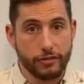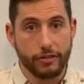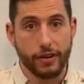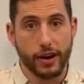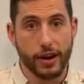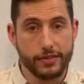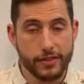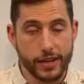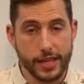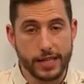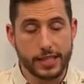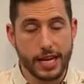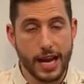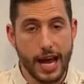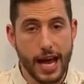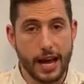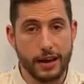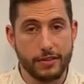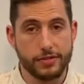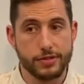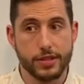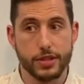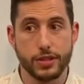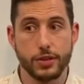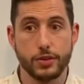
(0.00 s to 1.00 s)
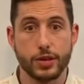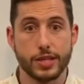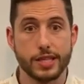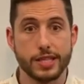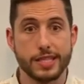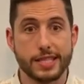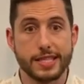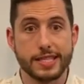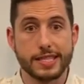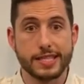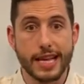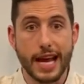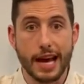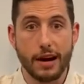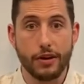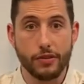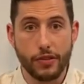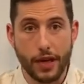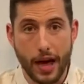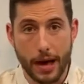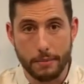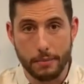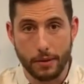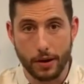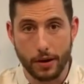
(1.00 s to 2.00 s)
five years left you could sell
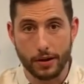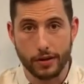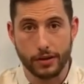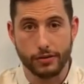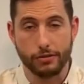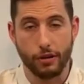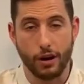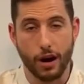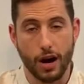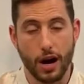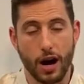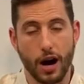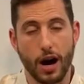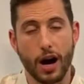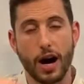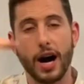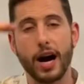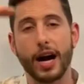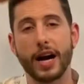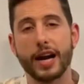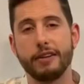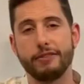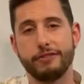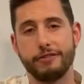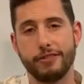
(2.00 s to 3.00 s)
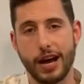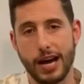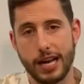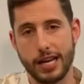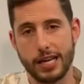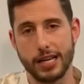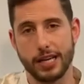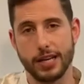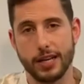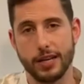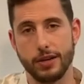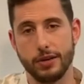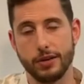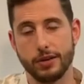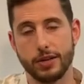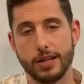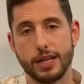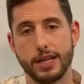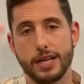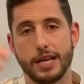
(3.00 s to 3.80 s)
that bond for a higher value